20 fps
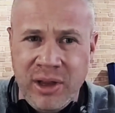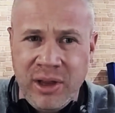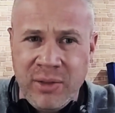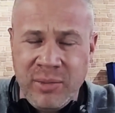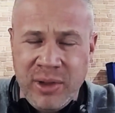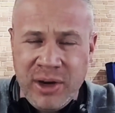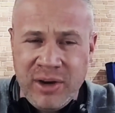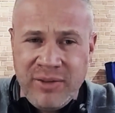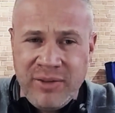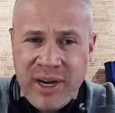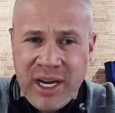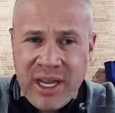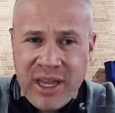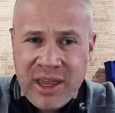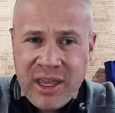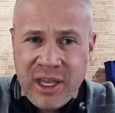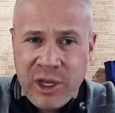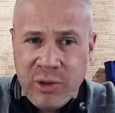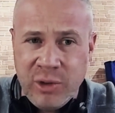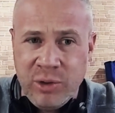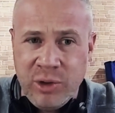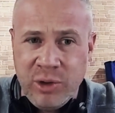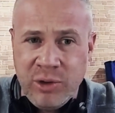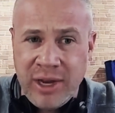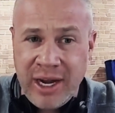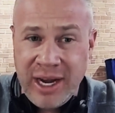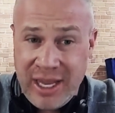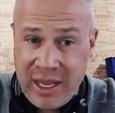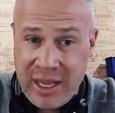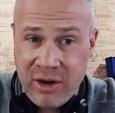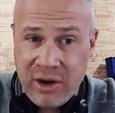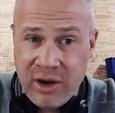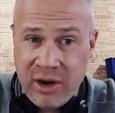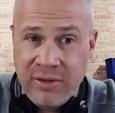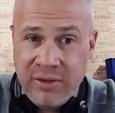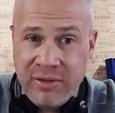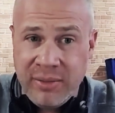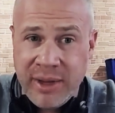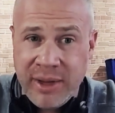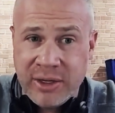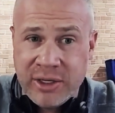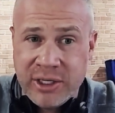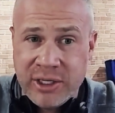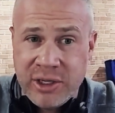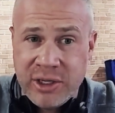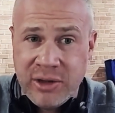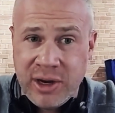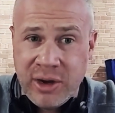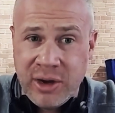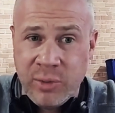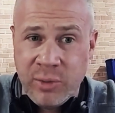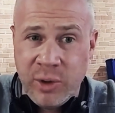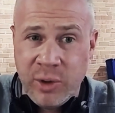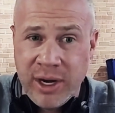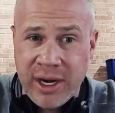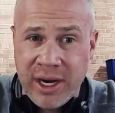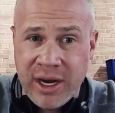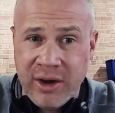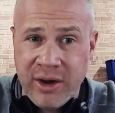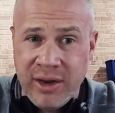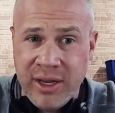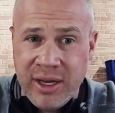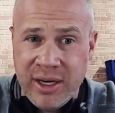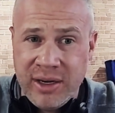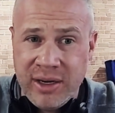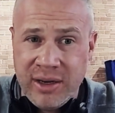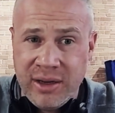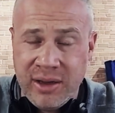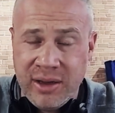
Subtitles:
But if anything, you knew that I cared enough about you that I'd want to hear it.